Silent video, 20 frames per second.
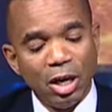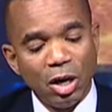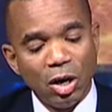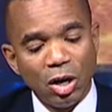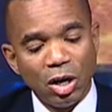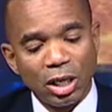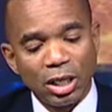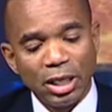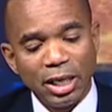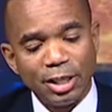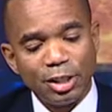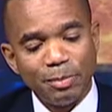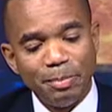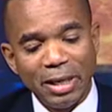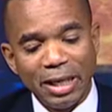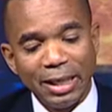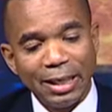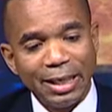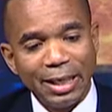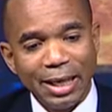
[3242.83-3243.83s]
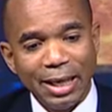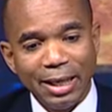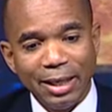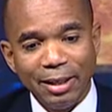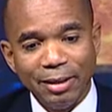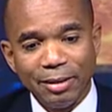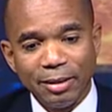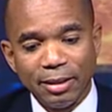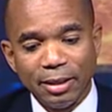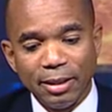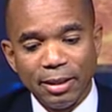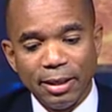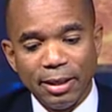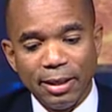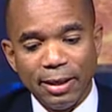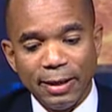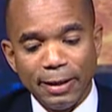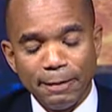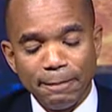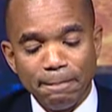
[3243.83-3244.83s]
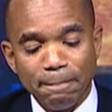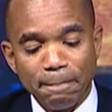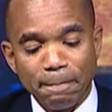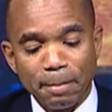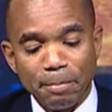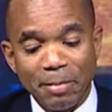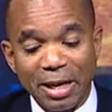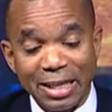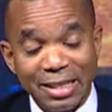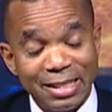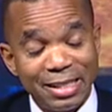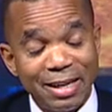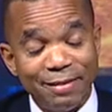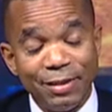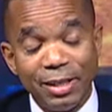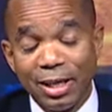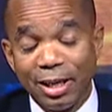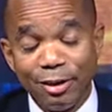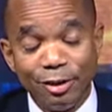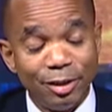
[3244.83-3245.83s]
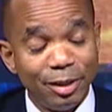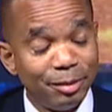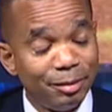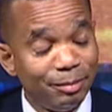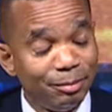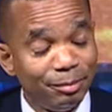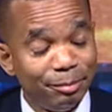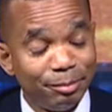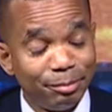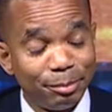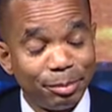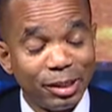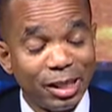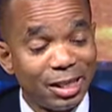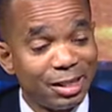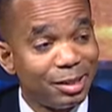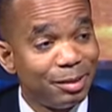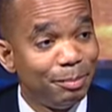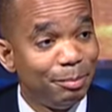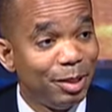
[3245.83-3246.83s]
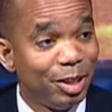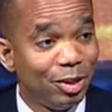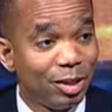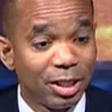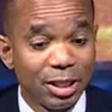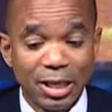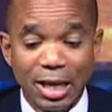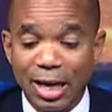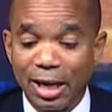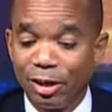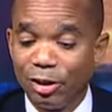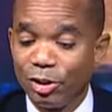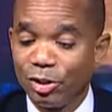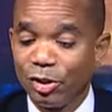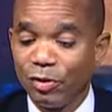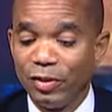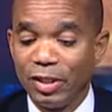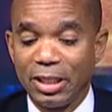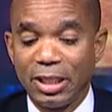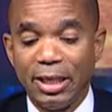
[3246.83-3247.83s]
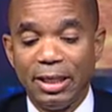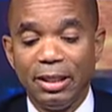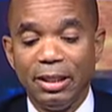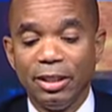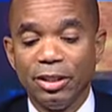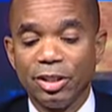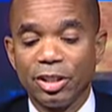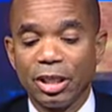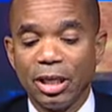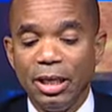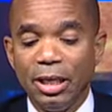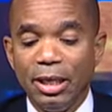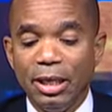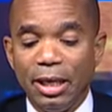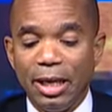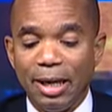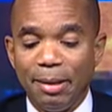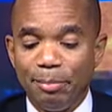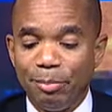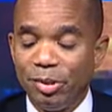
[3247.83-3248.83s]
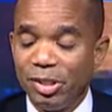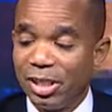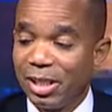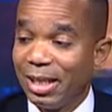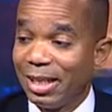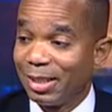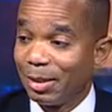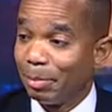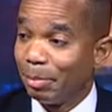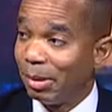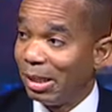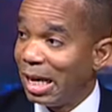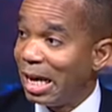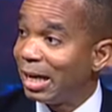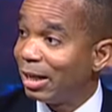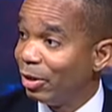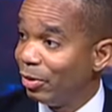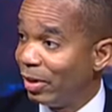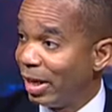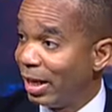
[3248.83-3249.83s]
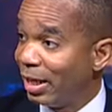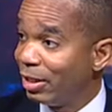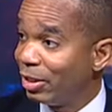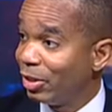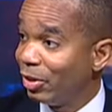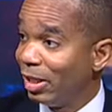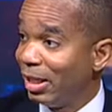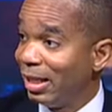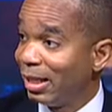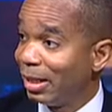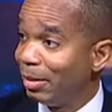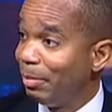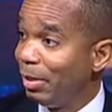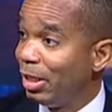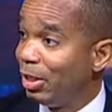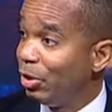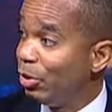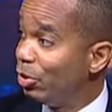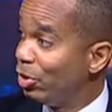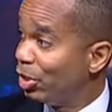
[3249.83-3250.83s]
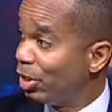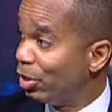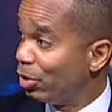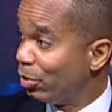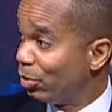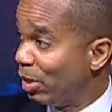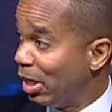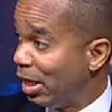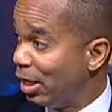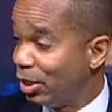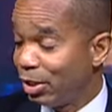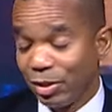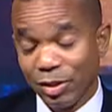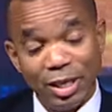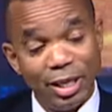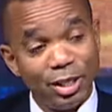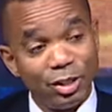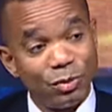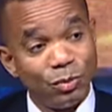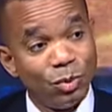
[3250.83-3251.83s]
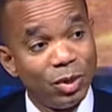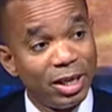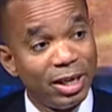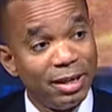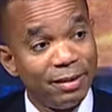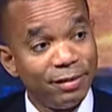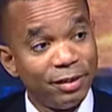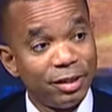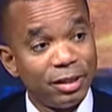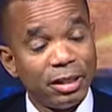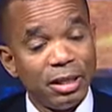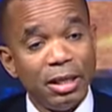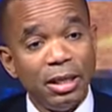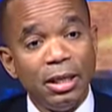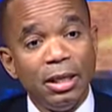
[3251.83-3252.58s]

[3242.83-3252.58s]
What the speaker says: or cuts Medicaid by $700+ billion over 10 years, and puts it as a block grant so that it can be used as whatever.